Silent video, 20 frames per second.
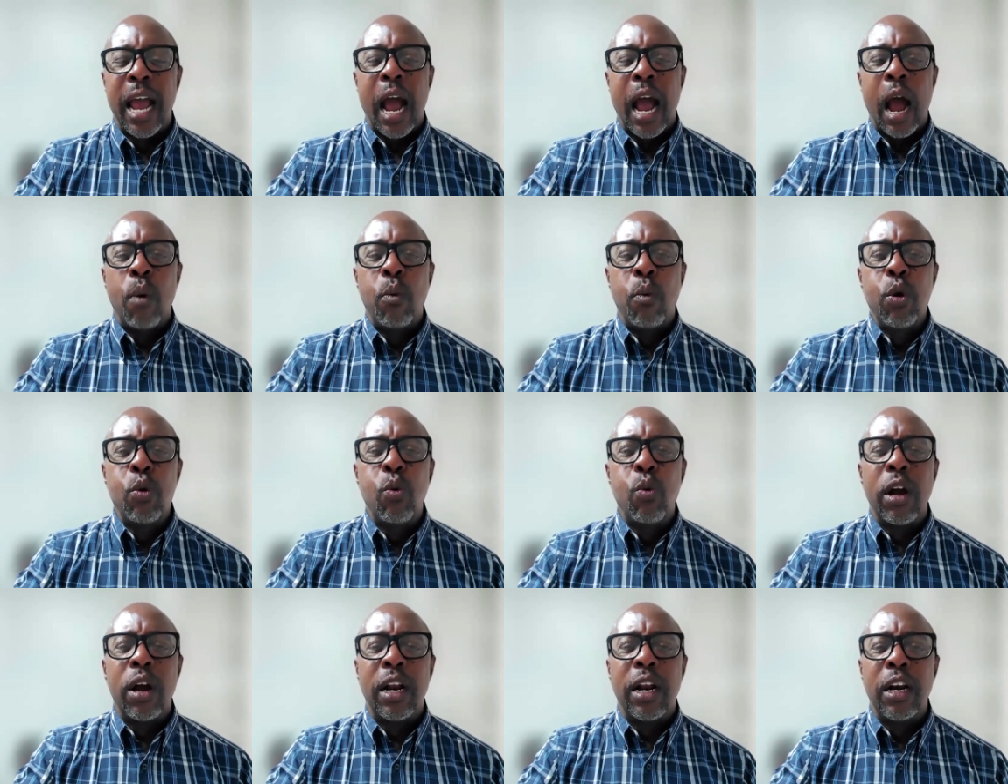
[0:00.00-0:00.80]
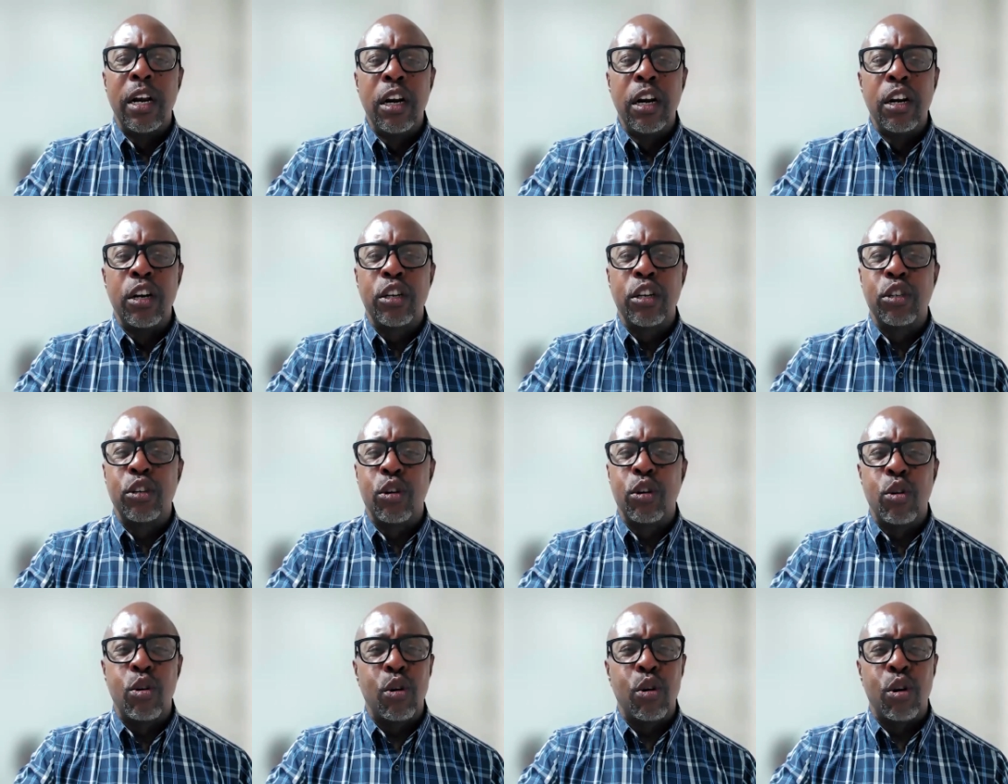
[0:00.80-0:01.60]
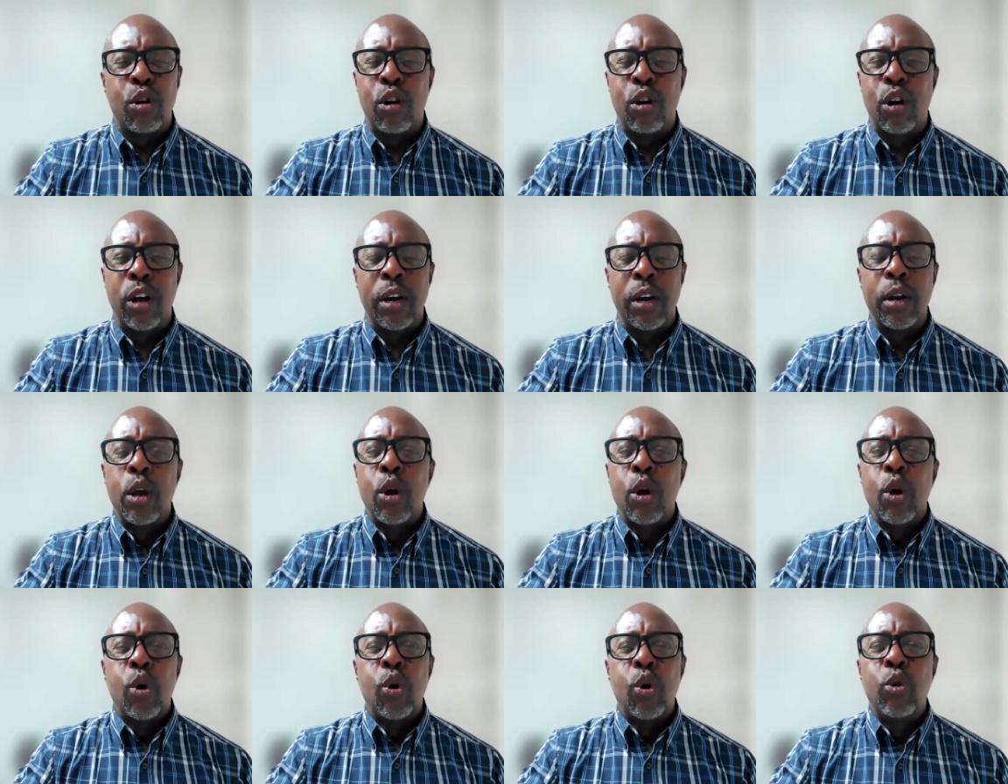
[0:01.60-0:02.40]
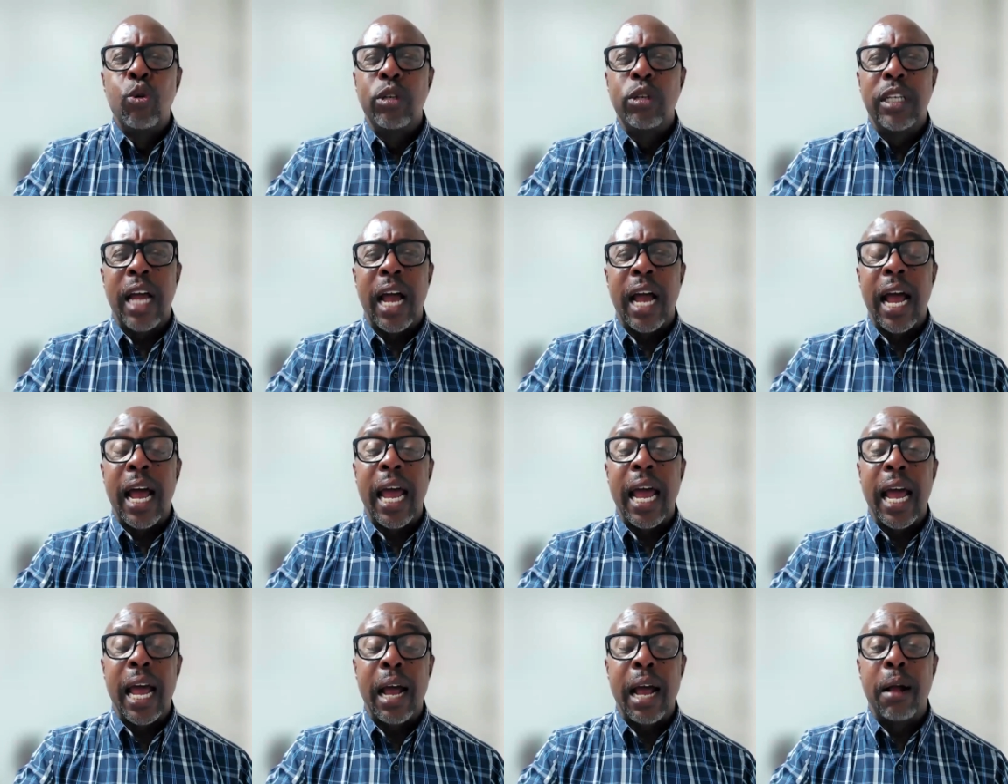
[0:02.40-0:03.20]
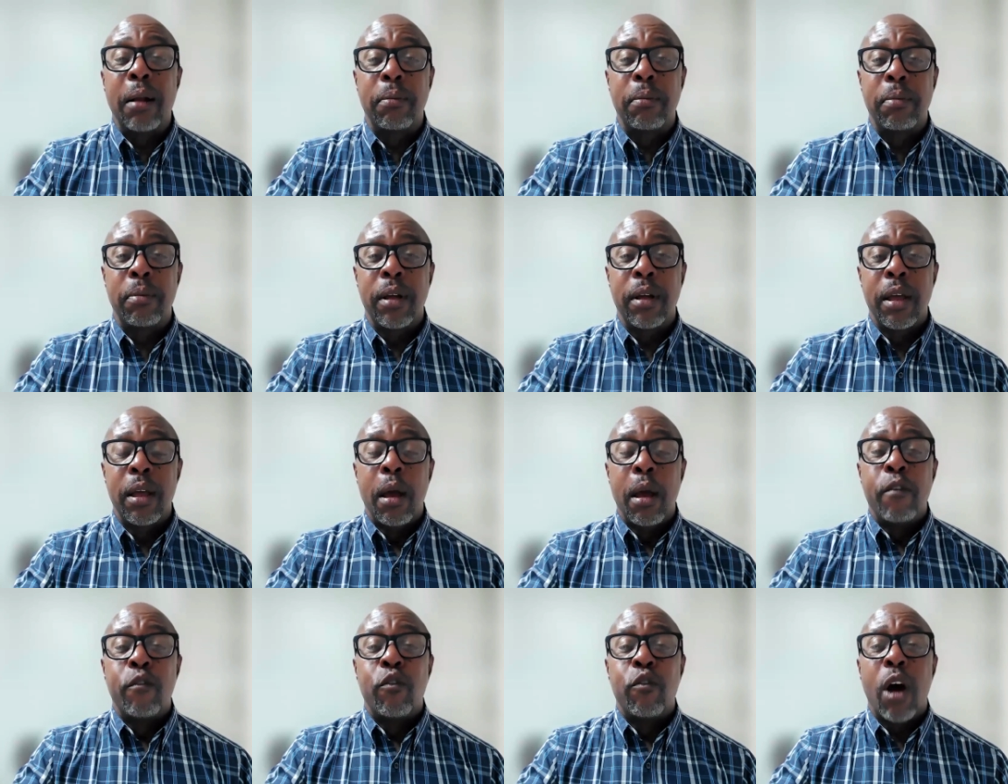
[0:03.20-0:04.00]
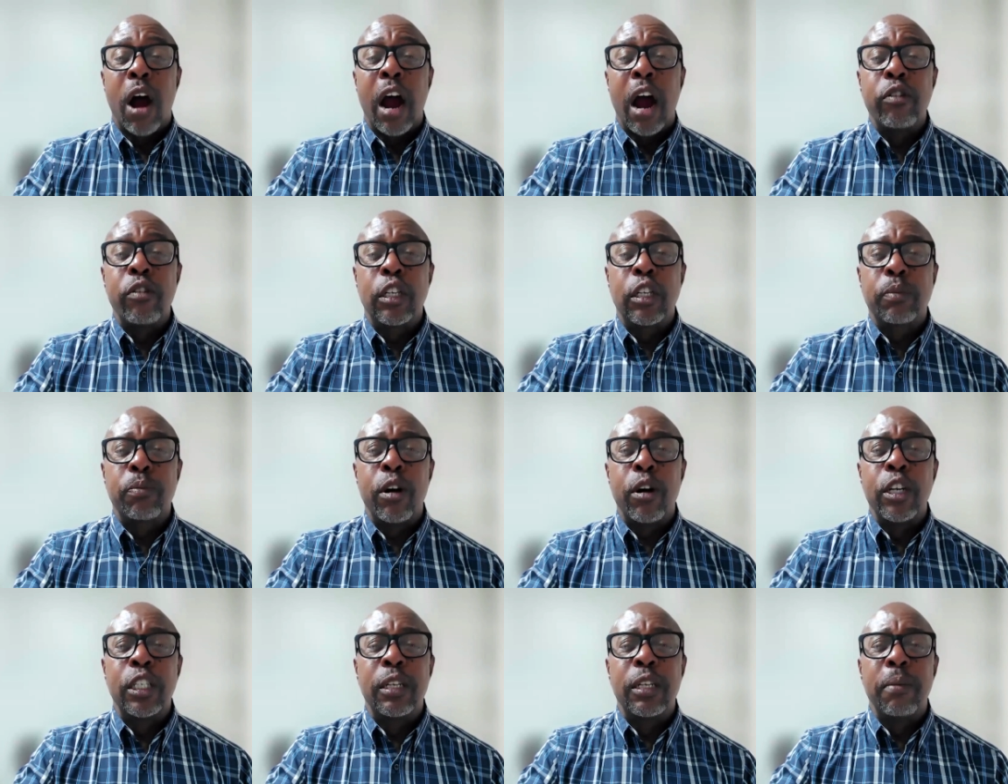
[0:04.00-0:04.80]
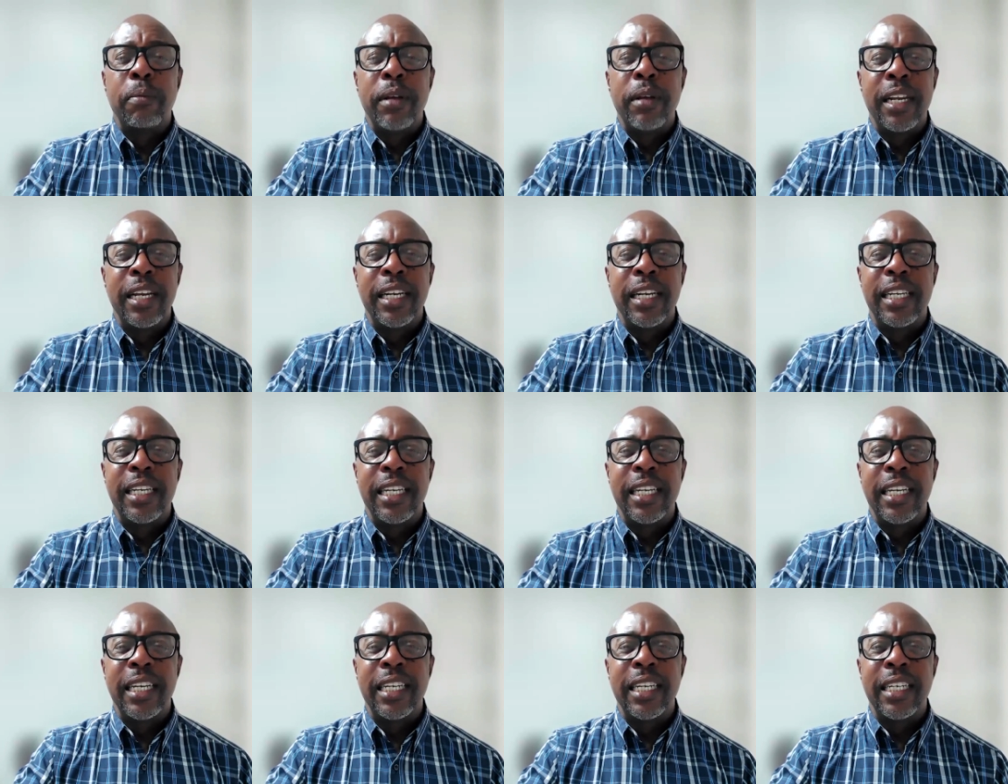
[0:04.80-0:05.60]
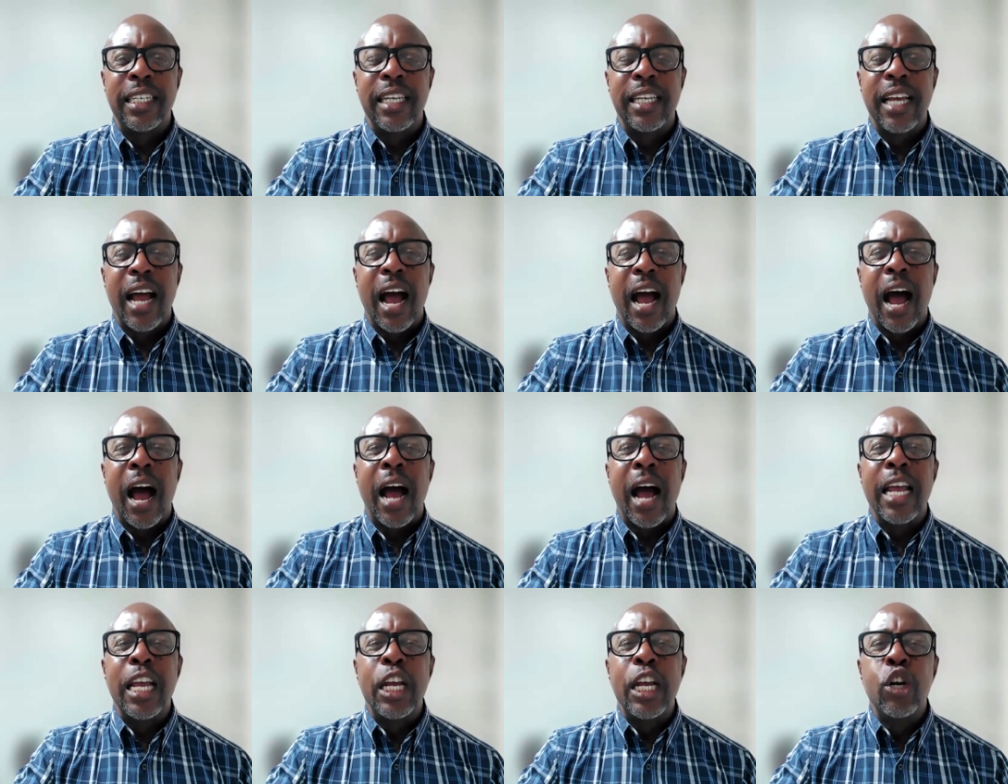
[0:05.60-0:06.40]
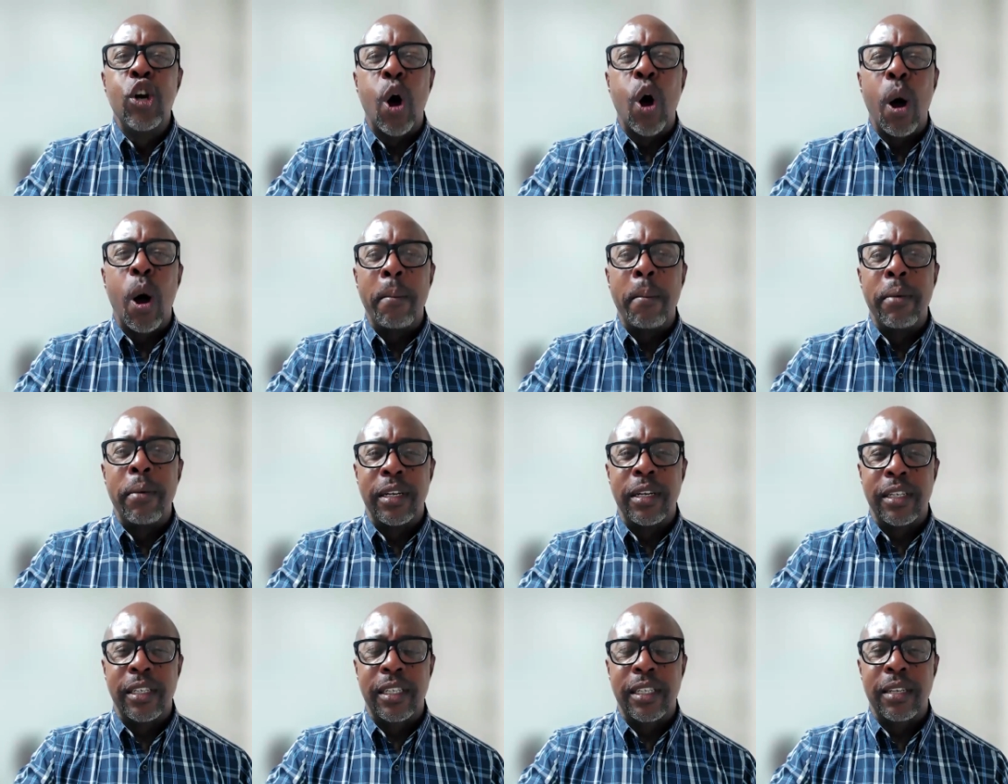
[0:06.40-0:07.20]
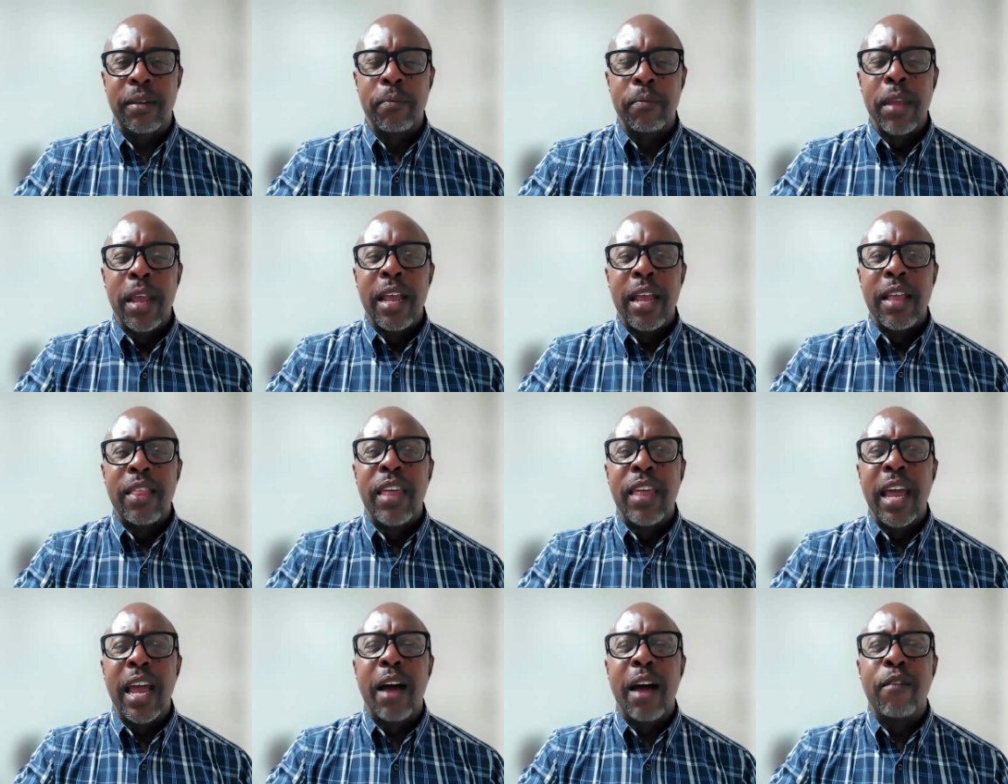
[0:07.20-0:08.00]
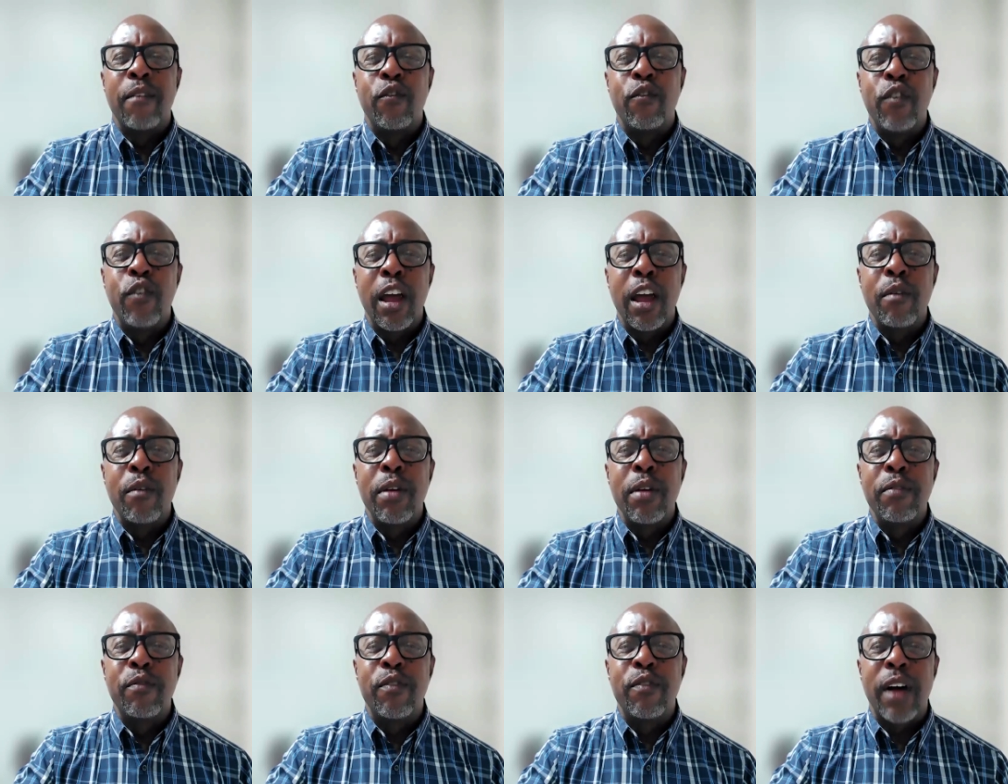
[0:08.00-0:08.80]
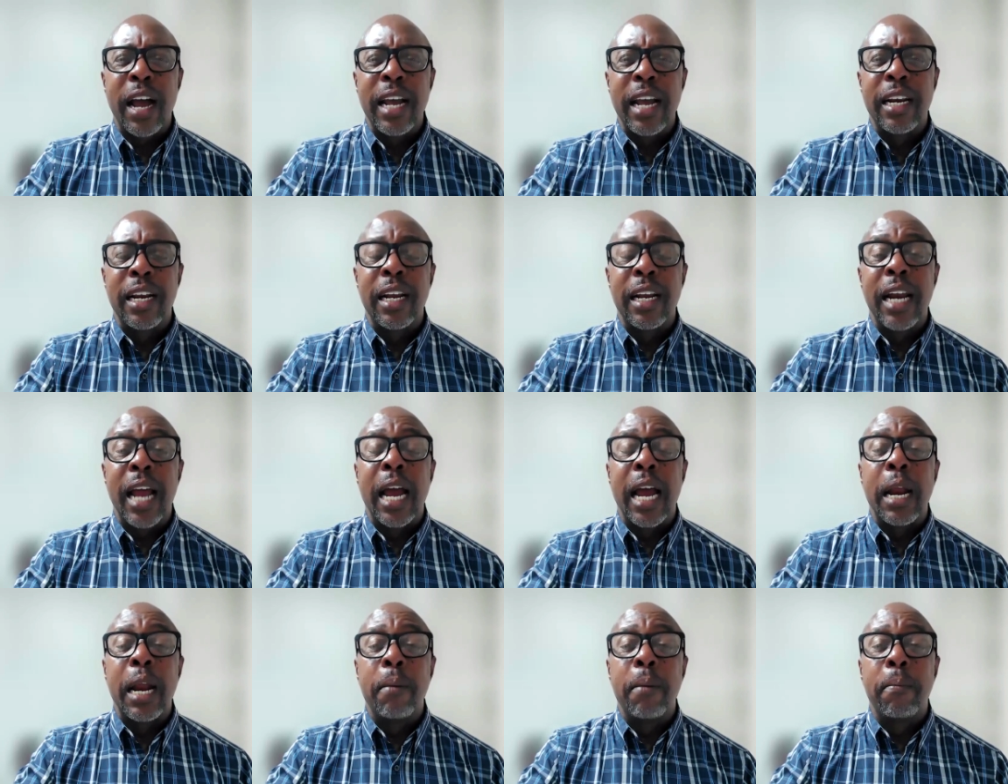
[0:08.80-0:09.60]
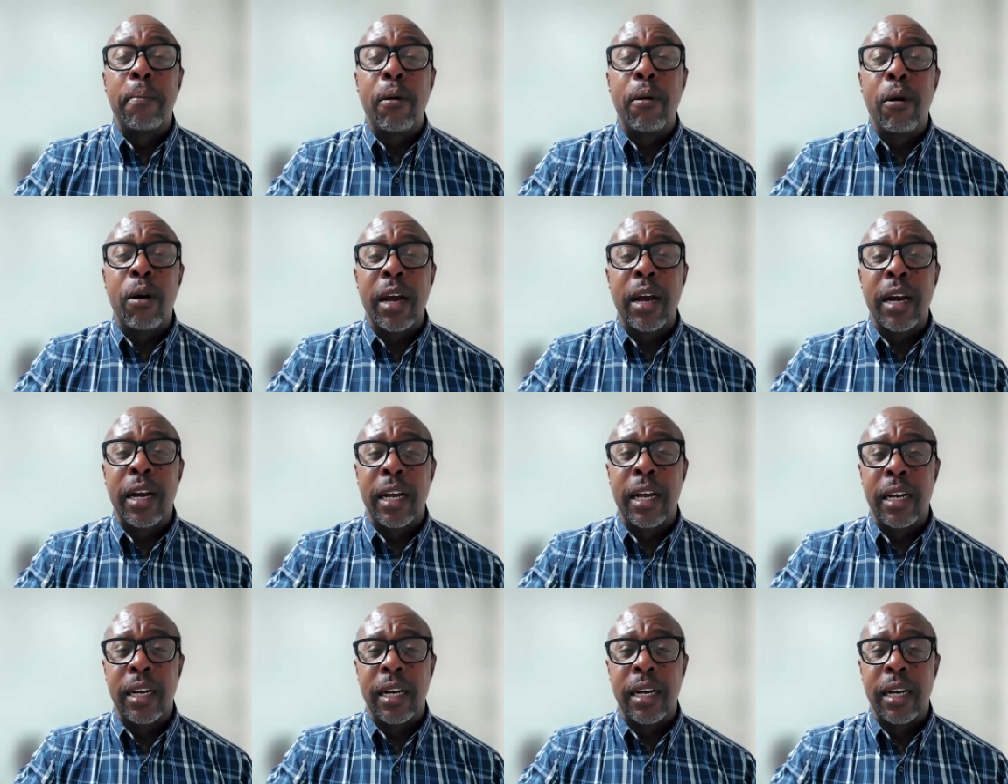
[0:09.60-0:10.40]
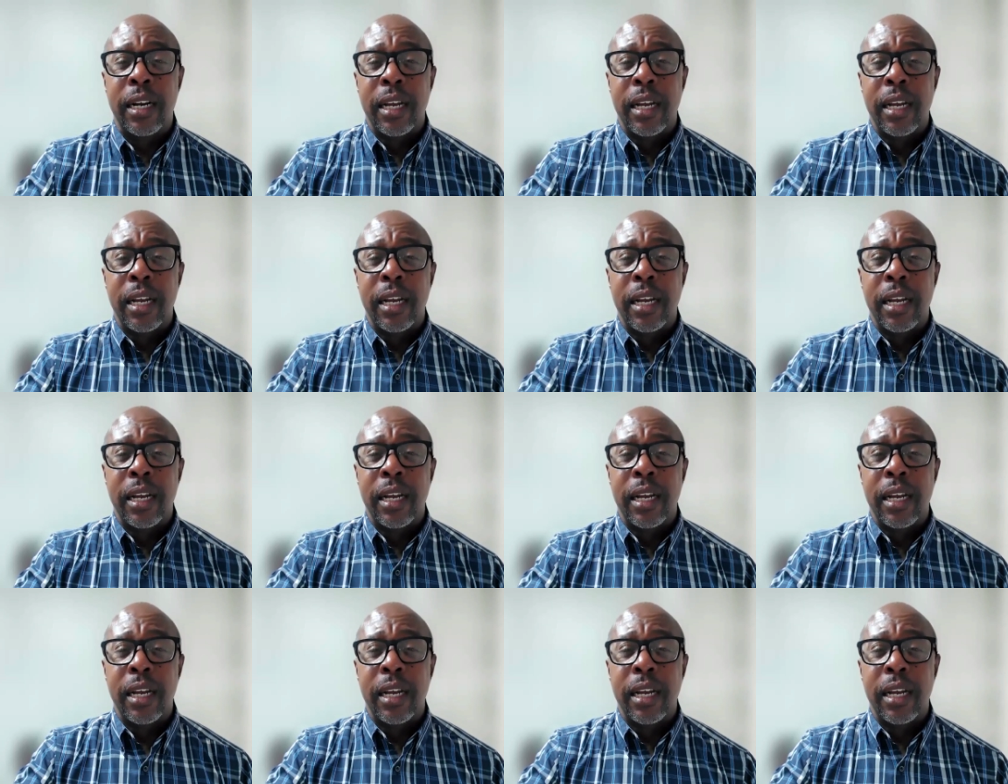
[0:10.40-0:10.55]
And we want to look to God, who's our help, for our responsibilities are enormous. They are very vital and important.